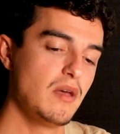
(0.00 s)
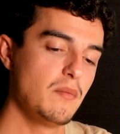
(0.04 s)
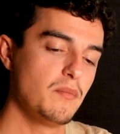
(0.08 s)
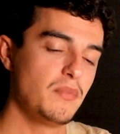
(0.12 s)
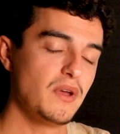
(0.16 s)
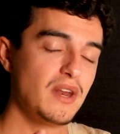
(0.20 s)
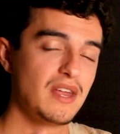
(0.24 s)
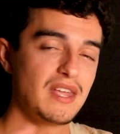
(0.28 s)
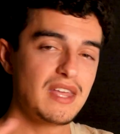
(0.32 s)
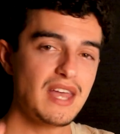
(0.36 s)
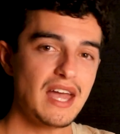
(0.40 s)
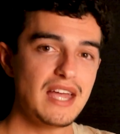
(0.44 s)

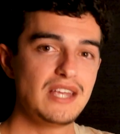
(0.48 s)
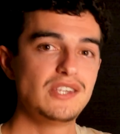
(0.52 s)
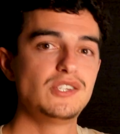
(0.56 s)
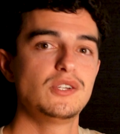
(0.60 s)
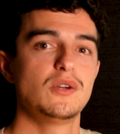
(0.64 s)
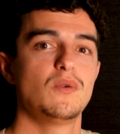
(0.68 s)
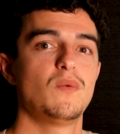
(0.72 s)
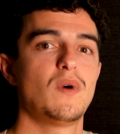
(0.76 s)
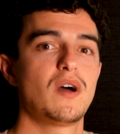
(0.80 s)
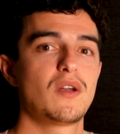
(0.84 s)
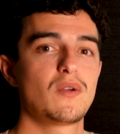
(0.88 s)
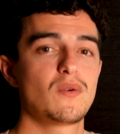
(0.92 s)
but in case
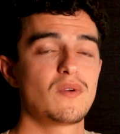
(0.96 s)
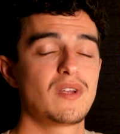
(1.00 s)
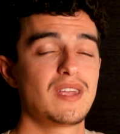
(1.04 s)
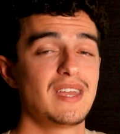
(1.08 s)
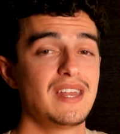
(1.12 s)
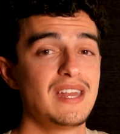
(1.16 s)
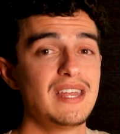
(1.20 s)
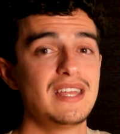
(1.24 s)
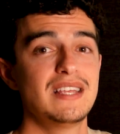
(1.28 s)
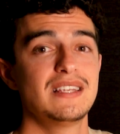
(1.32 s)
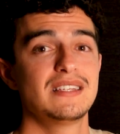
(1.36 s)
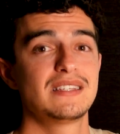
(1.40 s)
you're wondering,
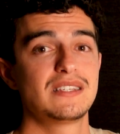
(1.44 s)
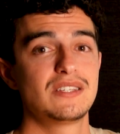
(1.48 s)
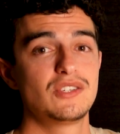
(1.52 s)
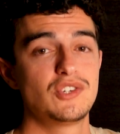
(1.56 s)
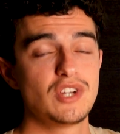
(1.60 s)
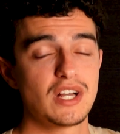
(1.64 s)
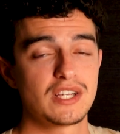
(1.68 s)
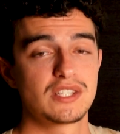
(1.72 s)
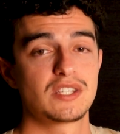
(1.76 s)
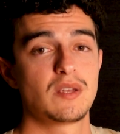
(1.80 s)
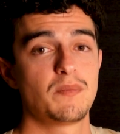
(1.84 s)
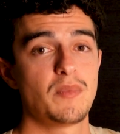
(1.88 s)
it is
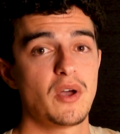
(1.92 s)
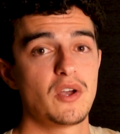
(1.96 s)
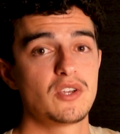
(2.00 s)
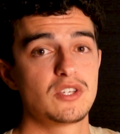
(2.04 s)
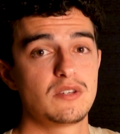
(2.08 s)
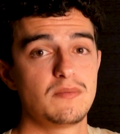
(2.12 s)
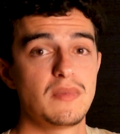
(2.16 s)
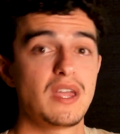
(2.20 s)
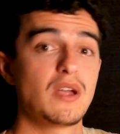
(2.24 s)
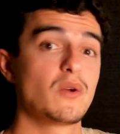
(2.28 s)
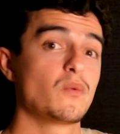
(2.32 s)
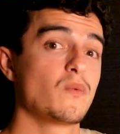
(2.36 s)
just supposed
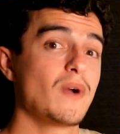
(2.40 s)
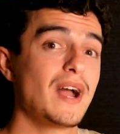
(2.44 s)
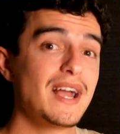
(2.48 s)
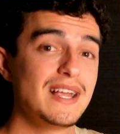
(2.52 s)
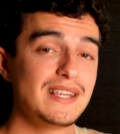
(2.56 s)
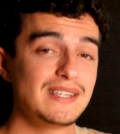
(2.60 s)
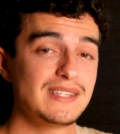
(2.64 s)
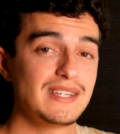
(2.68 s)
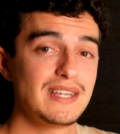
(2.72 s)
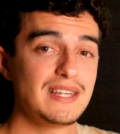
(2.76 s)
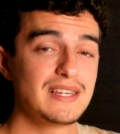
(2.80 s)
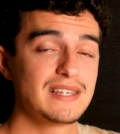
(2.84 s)
to be a
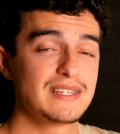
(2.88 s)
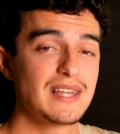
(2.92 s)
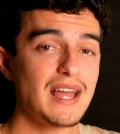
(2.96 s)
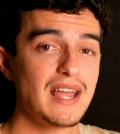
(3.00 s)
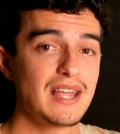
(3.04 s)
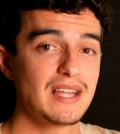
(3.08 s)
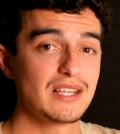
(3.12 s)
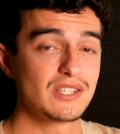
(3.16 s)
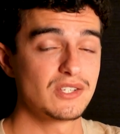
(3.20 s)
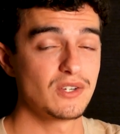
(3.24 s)
raised intake.